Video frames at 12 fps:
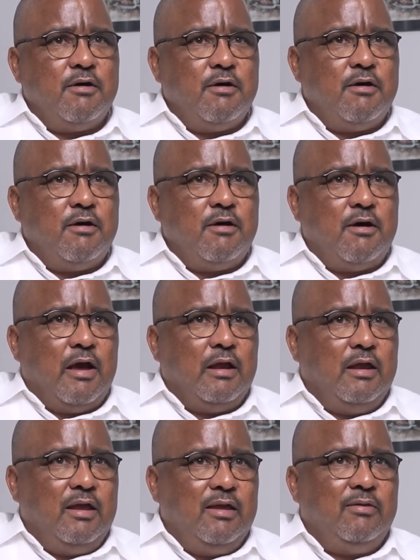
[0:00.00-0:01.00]
an
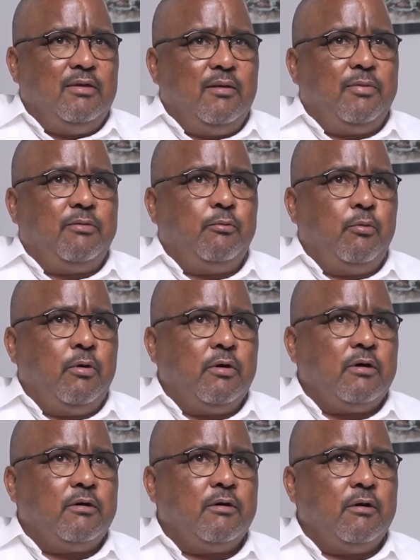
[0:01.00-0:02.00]
in-depth
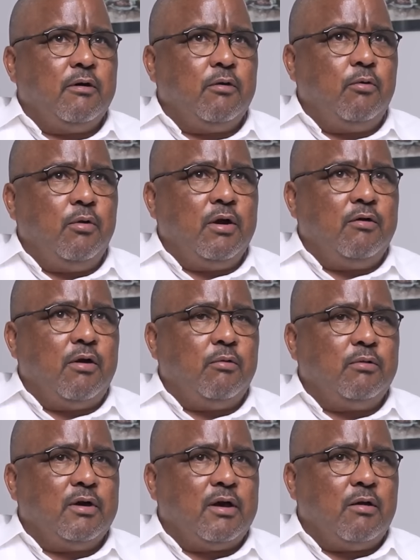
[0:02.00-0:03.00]
work going
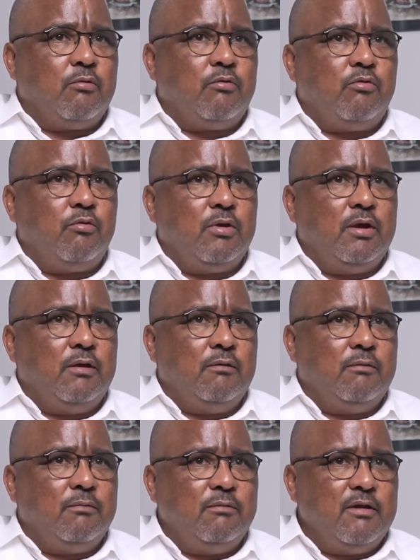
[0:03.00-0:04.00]
around the
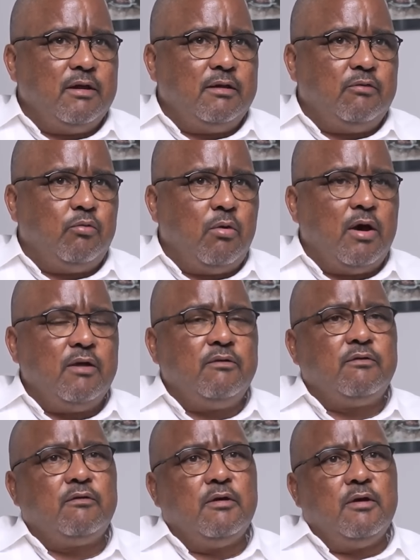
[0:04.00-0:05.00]
country nearly
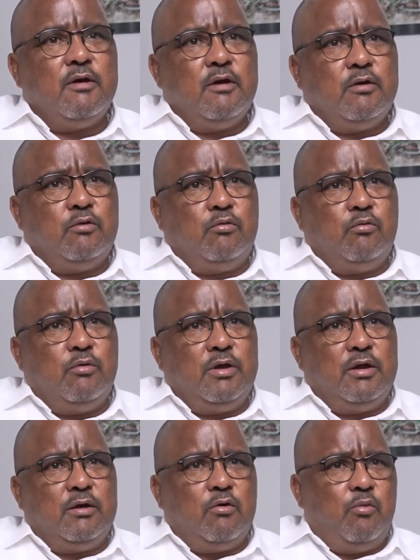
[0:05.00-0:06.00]
twice,
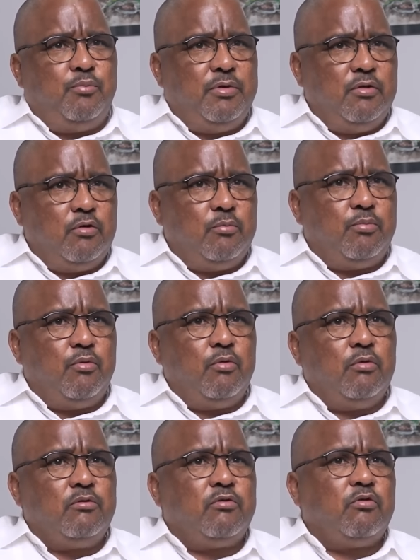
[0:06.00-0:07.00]
doing opinion
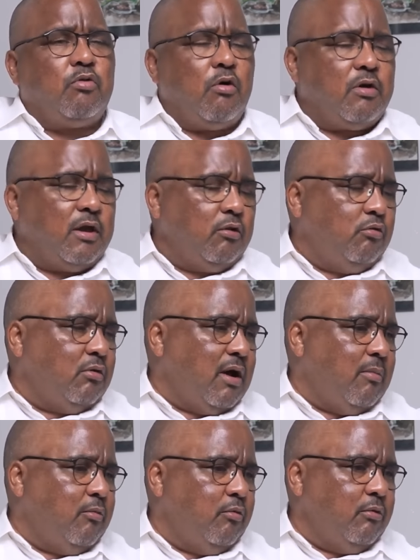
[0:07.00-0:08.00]
polls, talking to
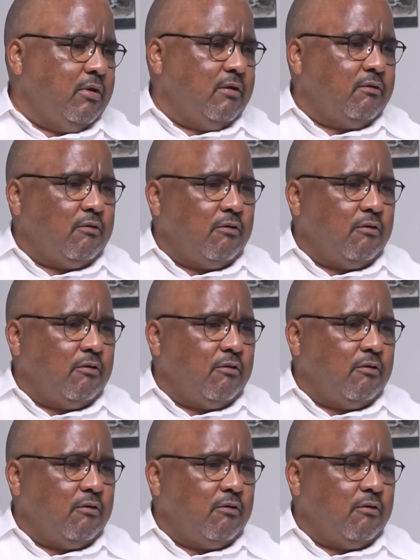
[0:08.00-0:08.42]
Cameroonians